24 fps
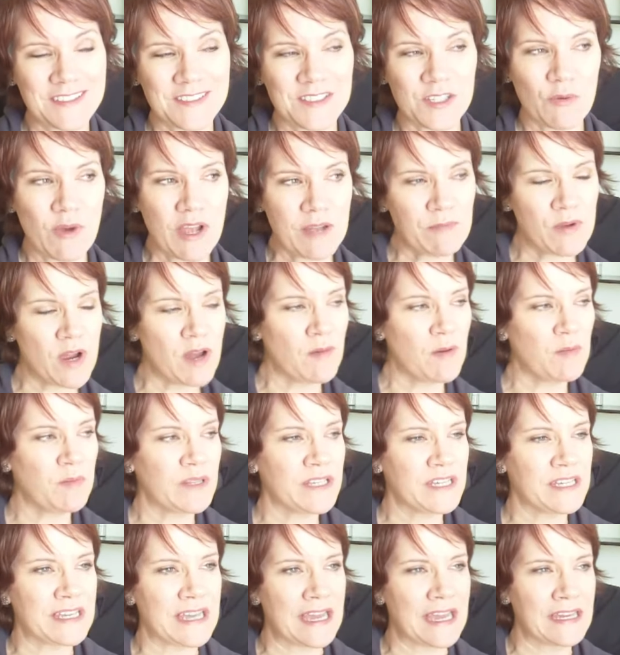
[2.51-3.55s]
So I
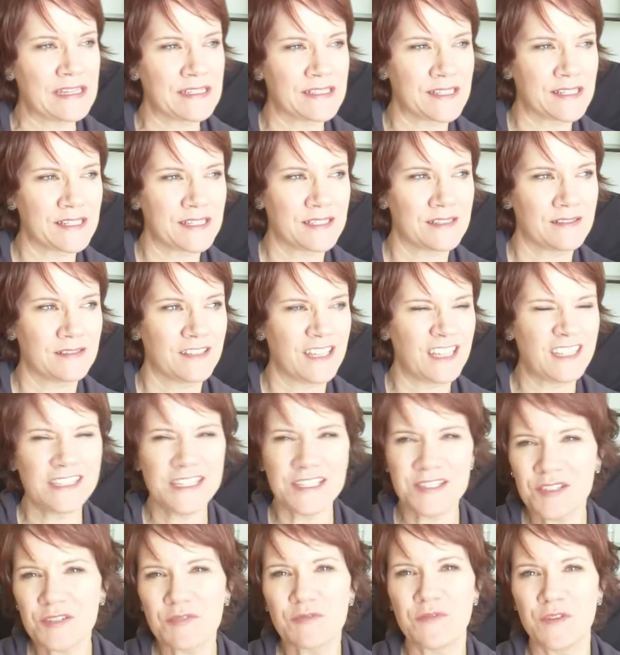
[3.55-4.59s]
probably get
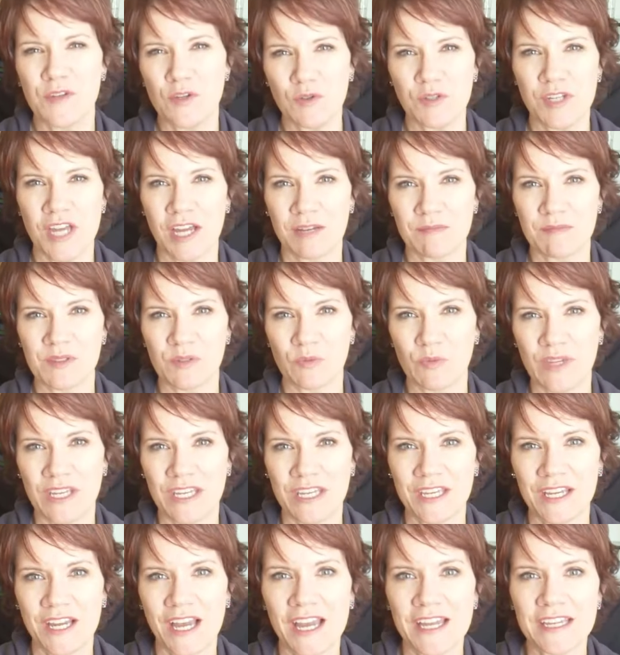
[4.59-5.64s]
at least a few times a
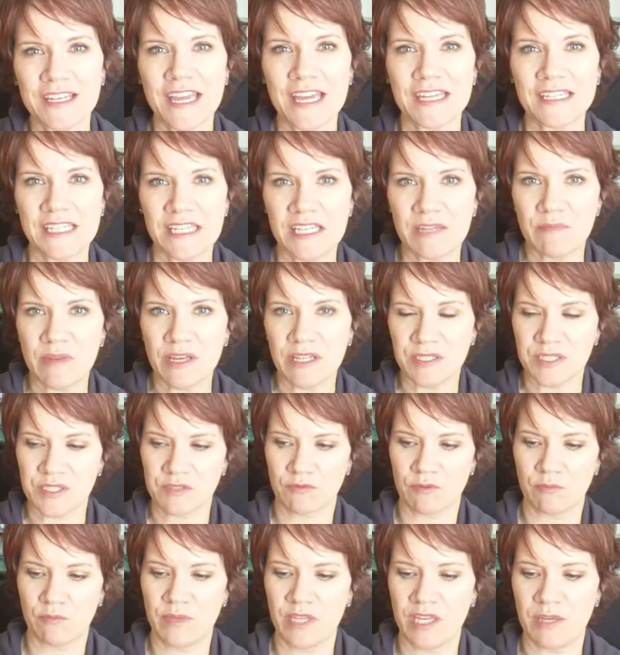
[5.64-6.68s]
week, I get
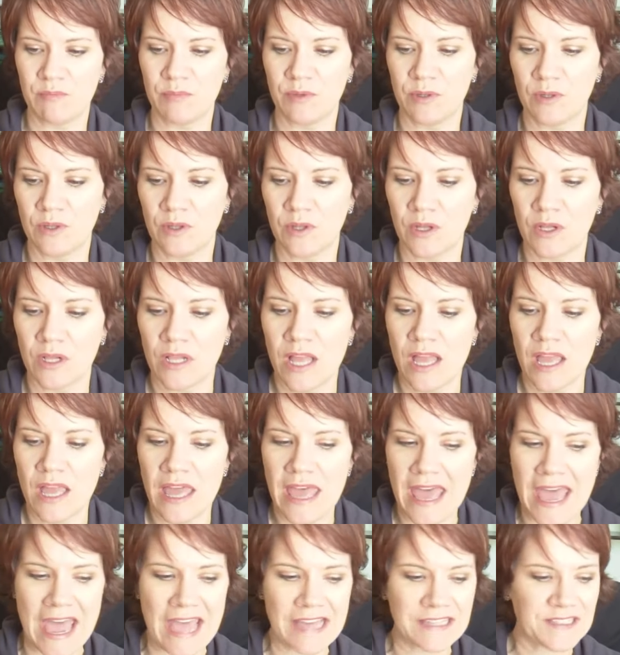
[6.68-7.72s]
emails from people
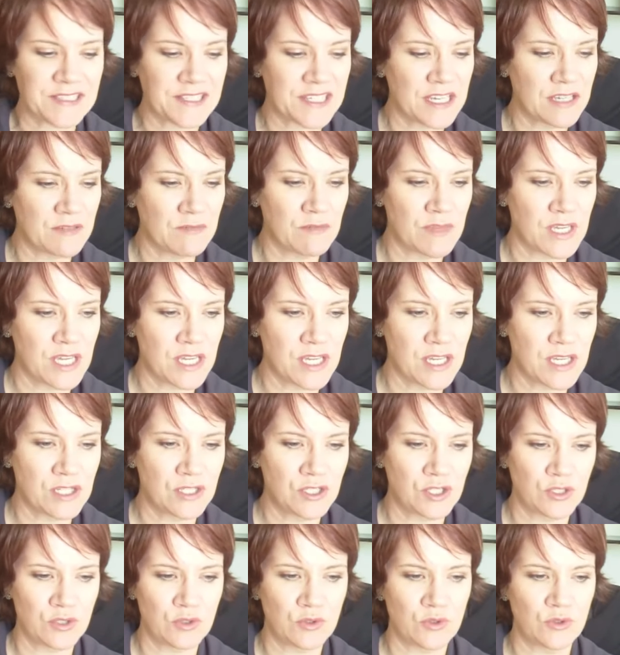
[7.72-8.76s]
asking
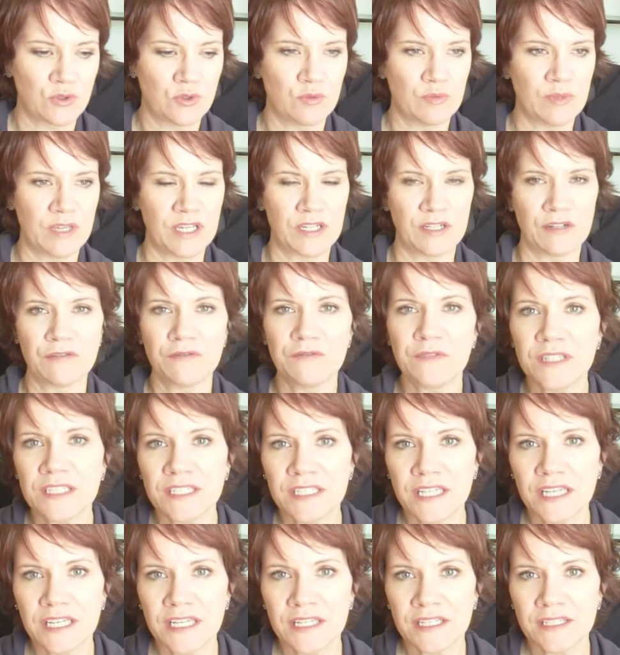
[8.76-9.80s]
me to be an
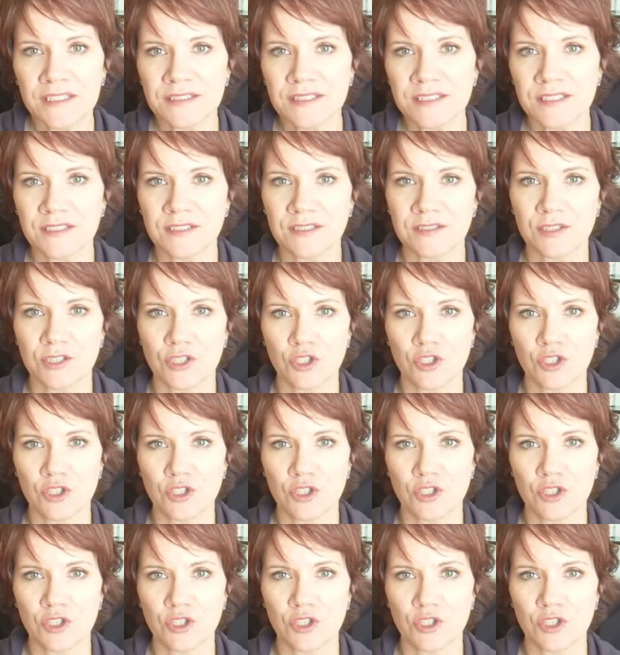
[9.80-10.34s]
affiliate,